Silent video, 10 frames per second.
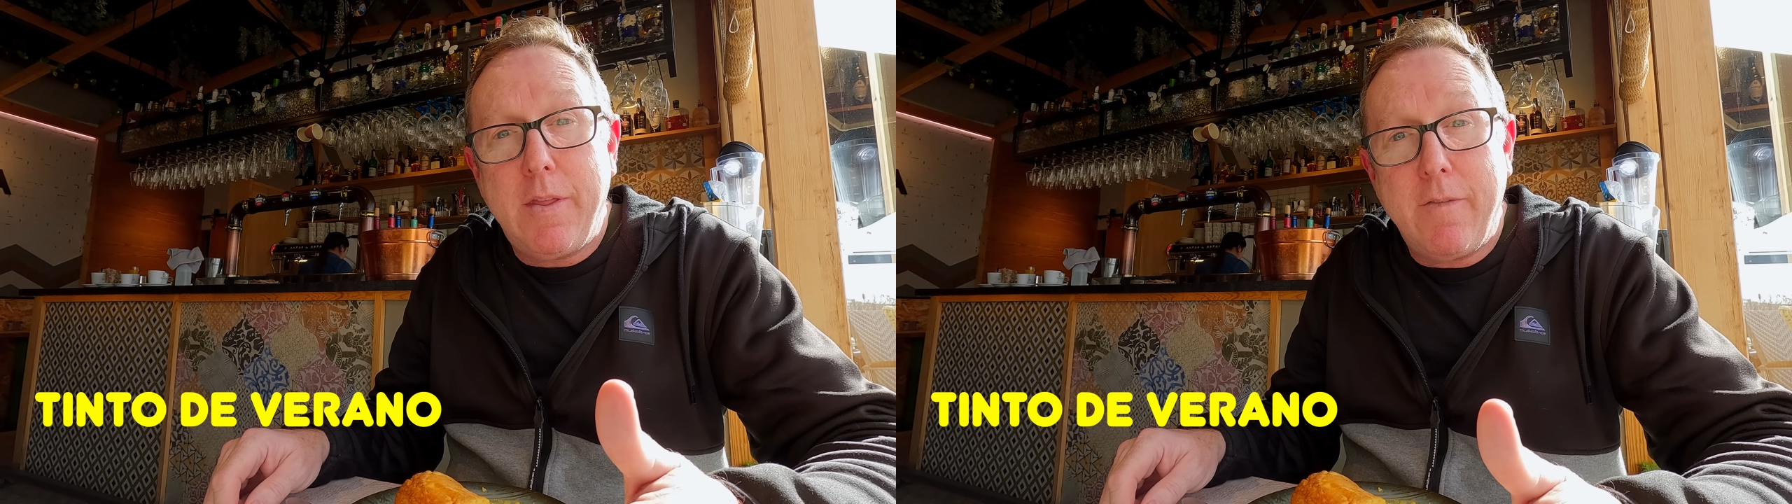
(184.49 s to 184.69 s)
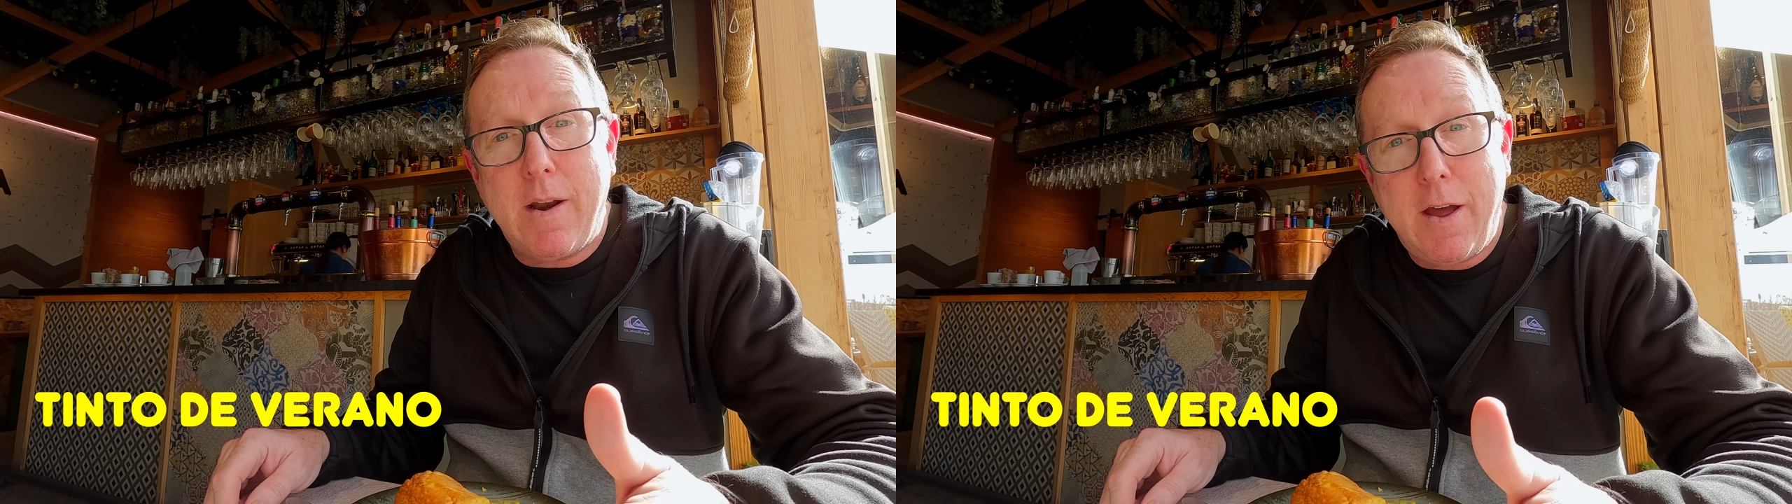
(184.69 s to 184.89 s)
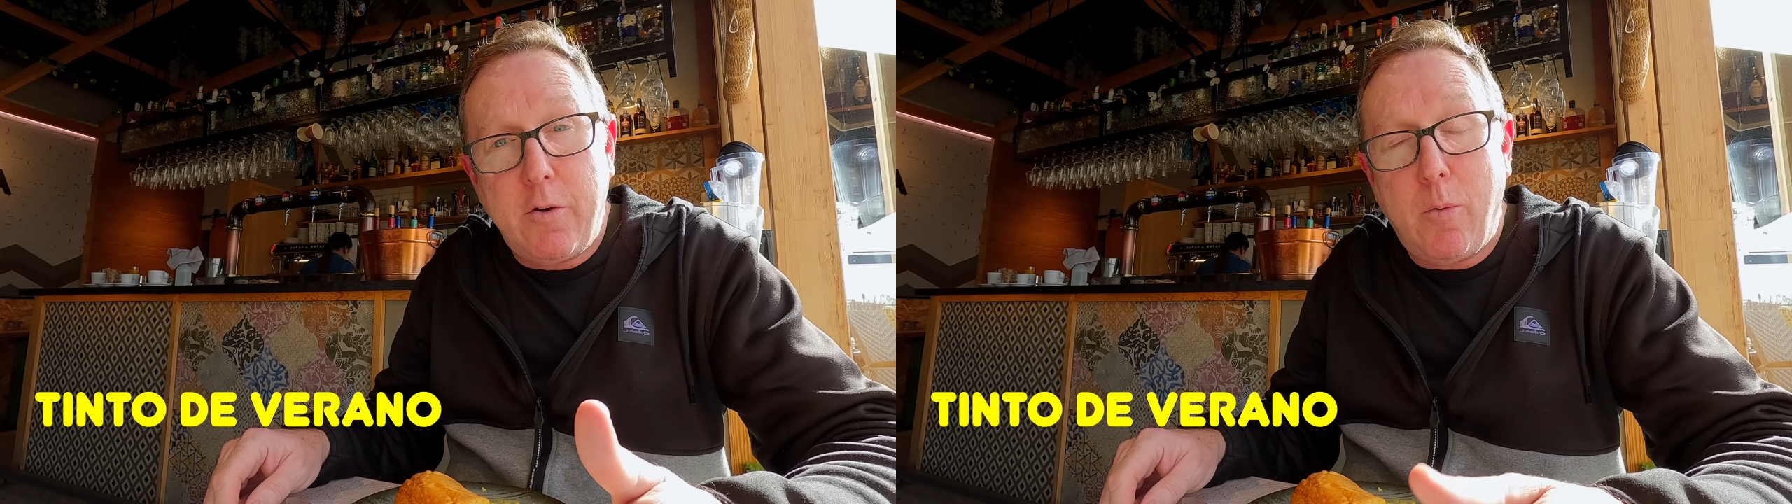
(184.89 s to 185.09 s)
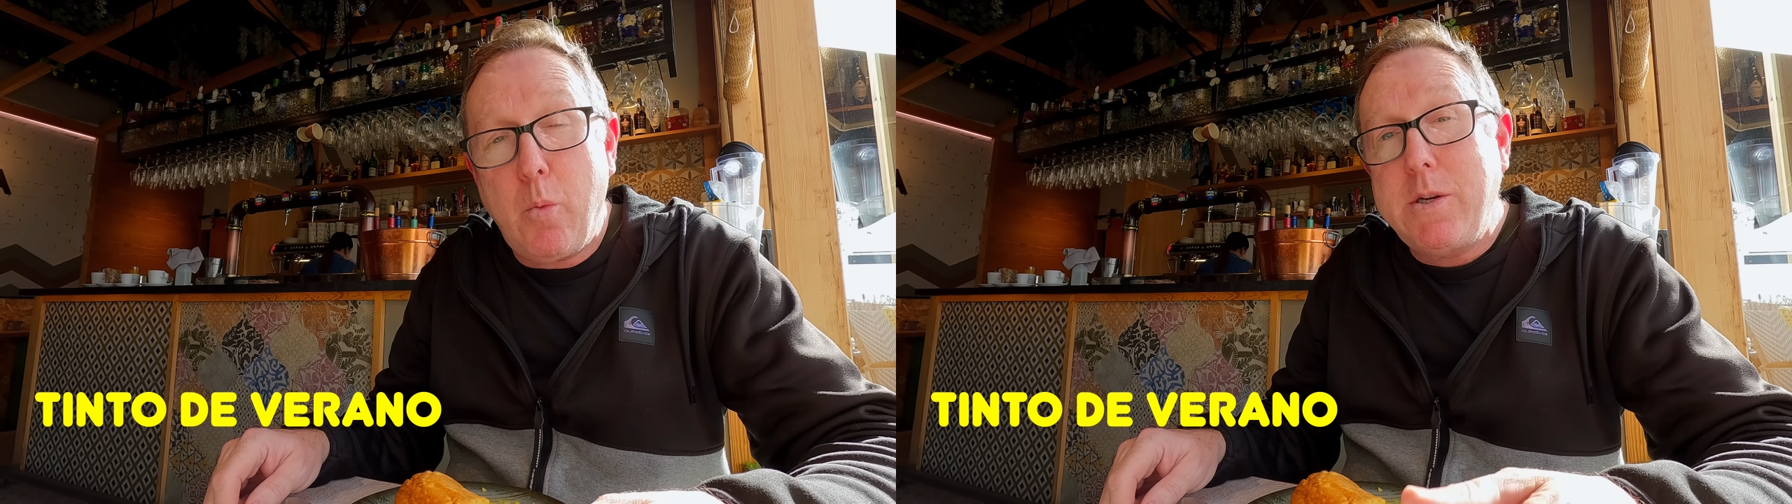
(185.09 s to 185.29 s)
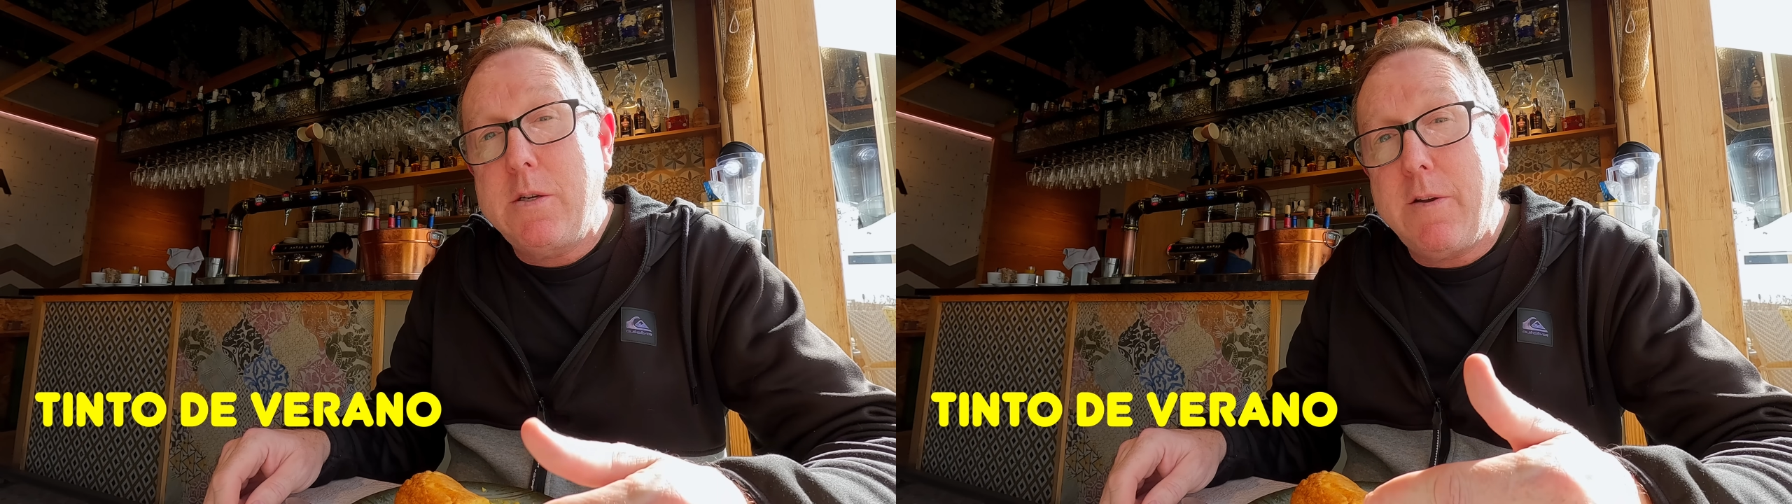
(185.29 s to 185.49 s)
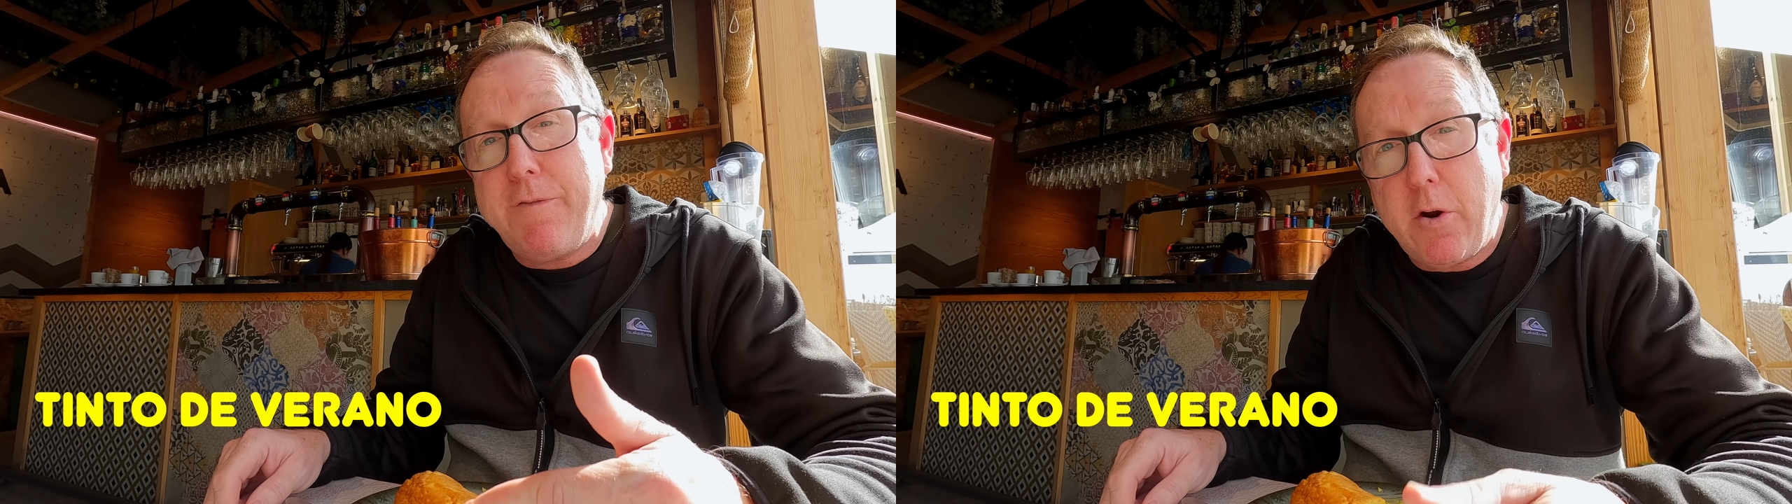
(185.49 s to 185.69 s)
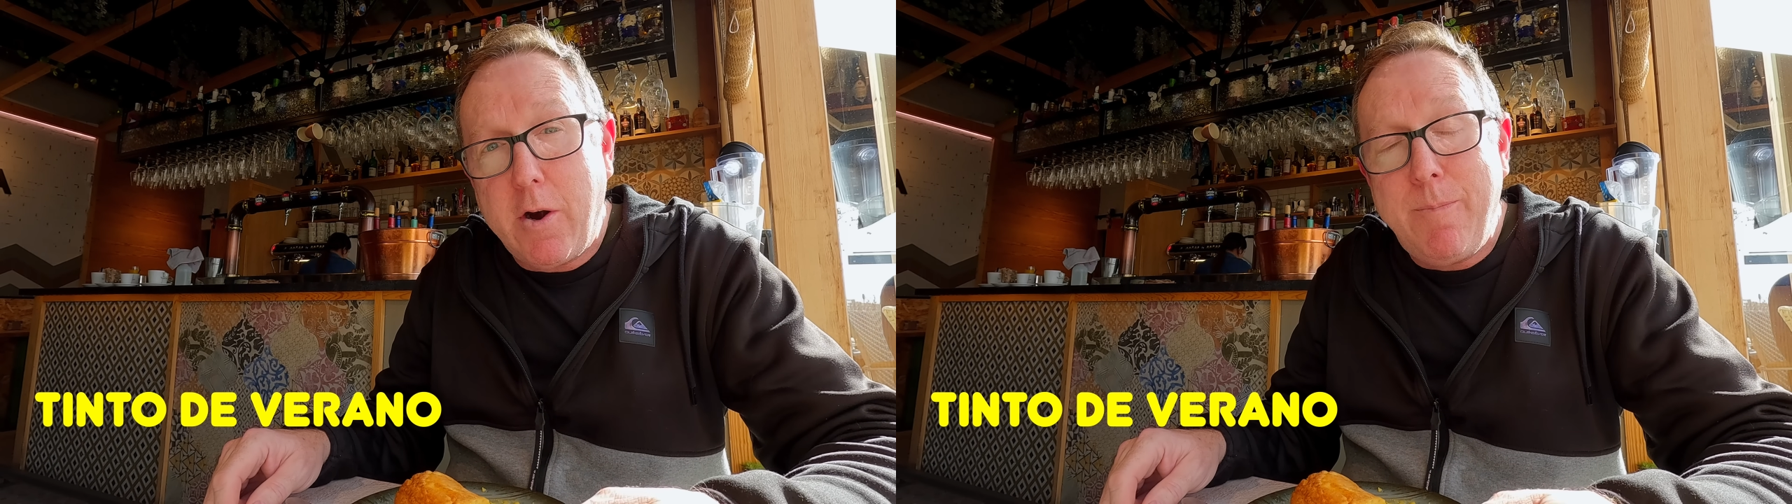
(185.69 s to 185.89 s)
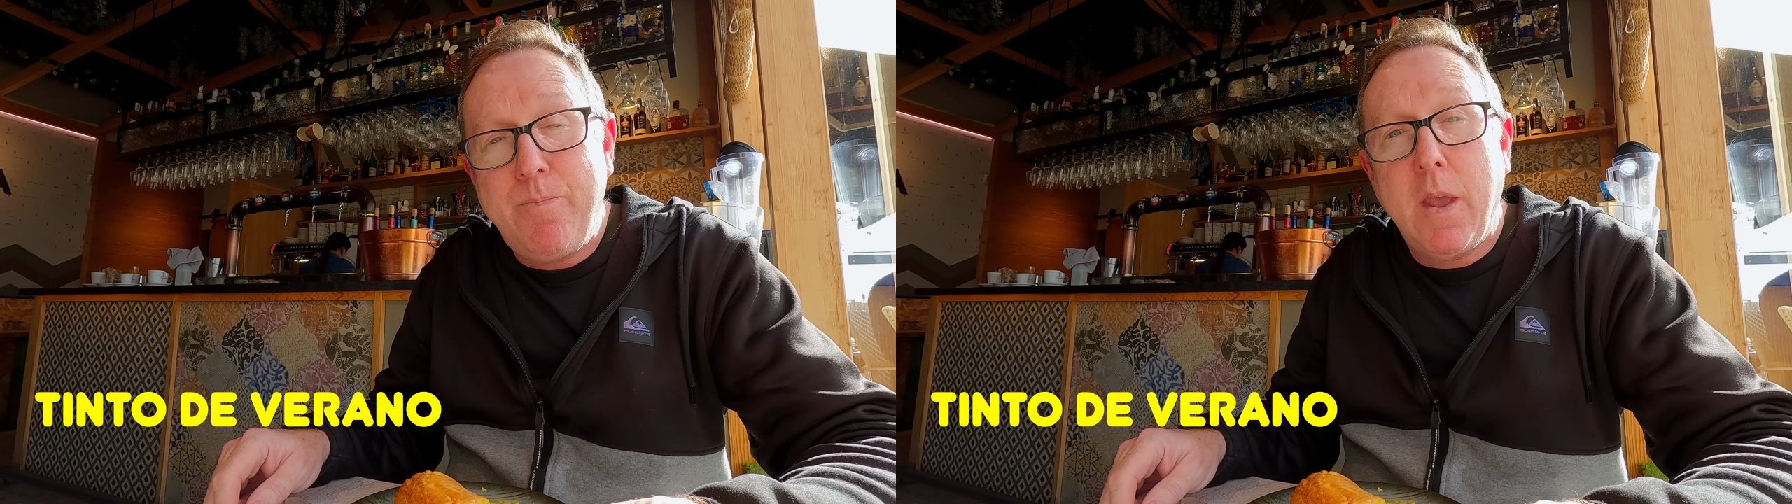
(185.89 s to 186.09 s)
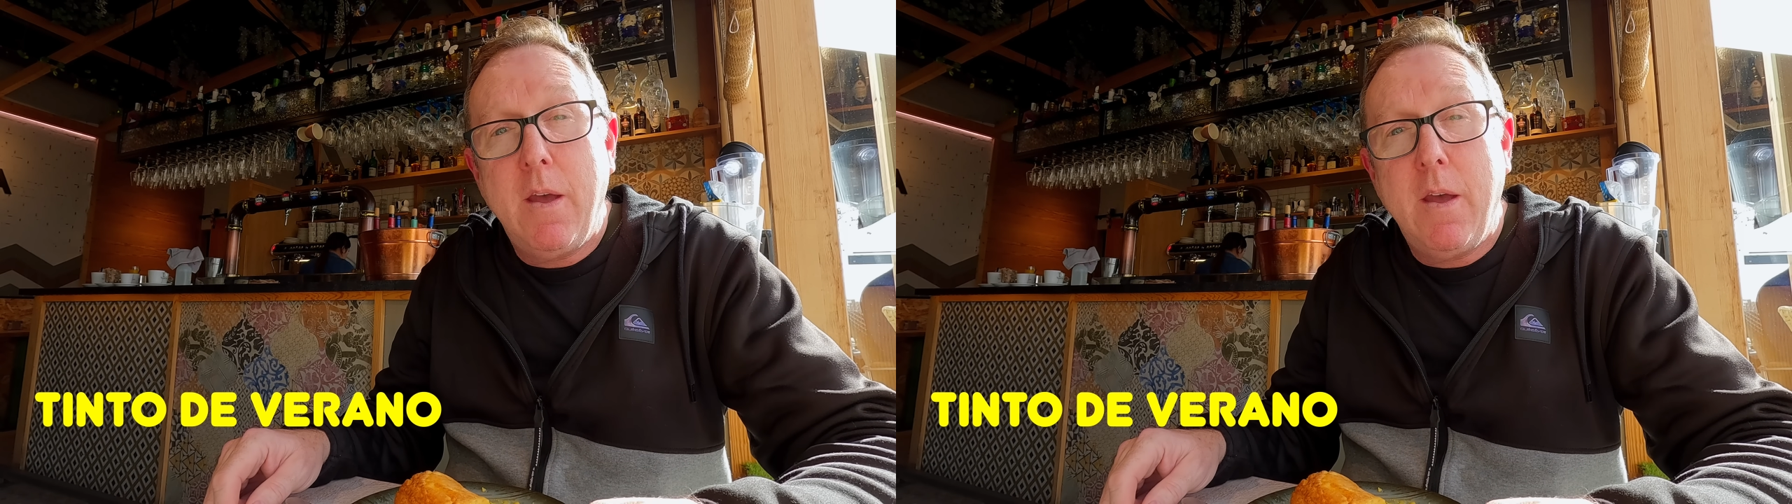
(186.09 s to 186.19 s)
de verano, which is a very,